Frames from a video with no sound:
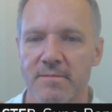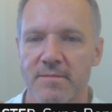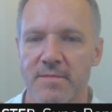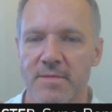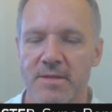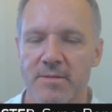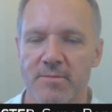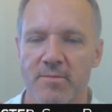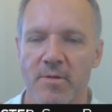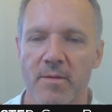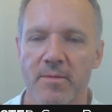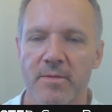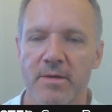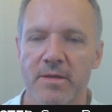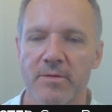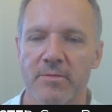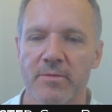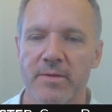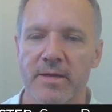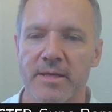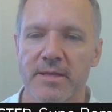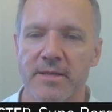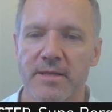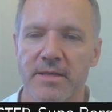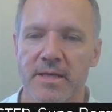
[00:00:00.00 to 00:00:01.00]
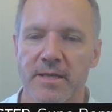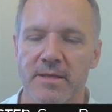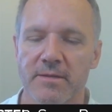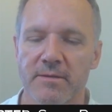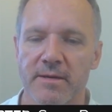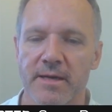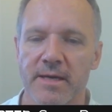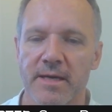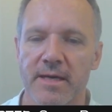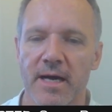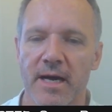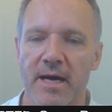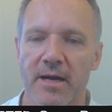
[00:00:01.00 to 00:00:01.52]
It probably wins
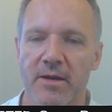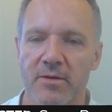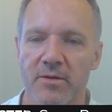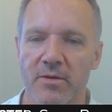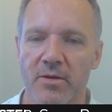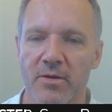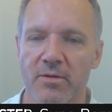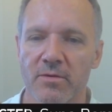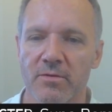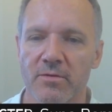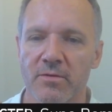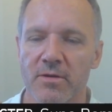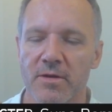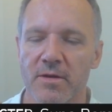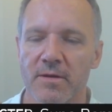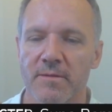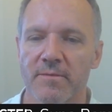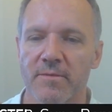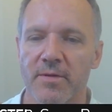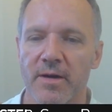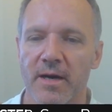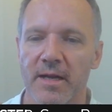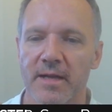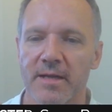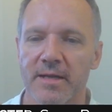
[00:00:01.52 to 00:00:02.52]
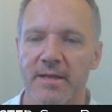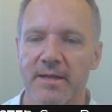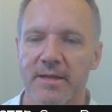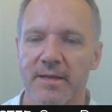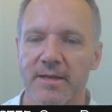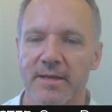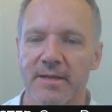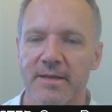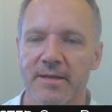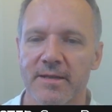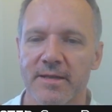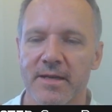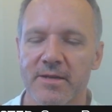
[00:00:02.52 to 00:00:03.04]
anyway, I don't know, but
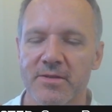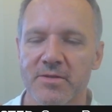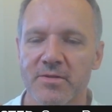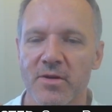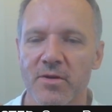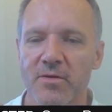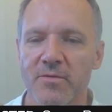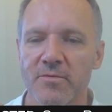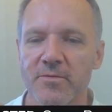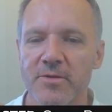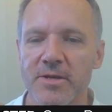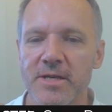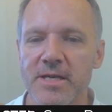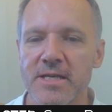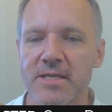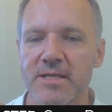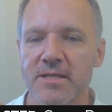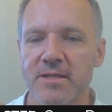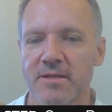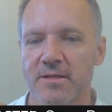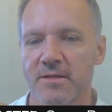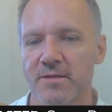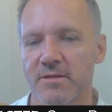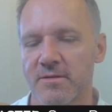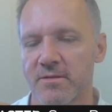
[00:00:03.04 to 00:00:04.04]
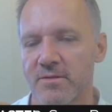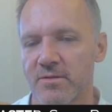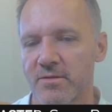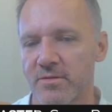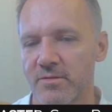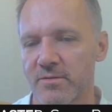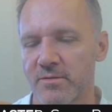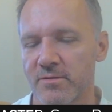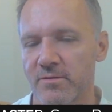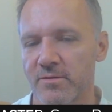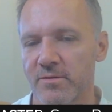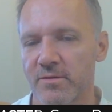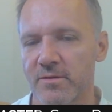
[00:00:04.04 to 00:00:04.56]
there's no reason
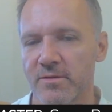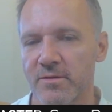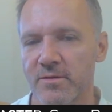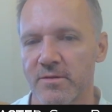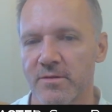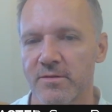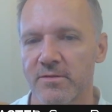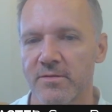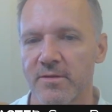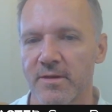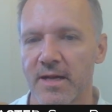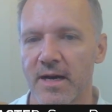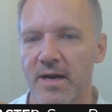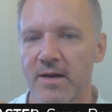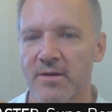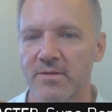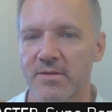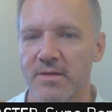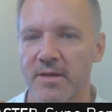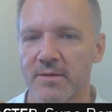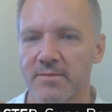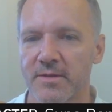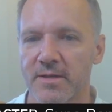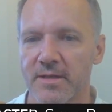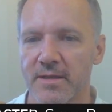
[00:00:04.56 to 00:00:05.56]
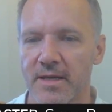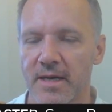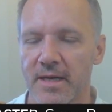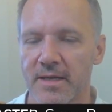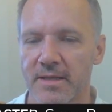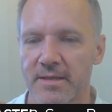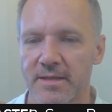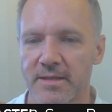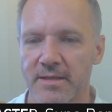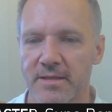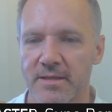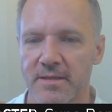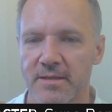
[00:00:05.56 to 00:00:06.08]
to allow something
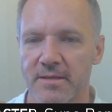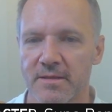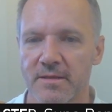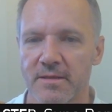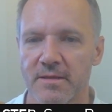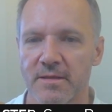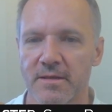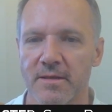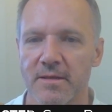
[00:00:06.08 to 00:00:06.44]
like this.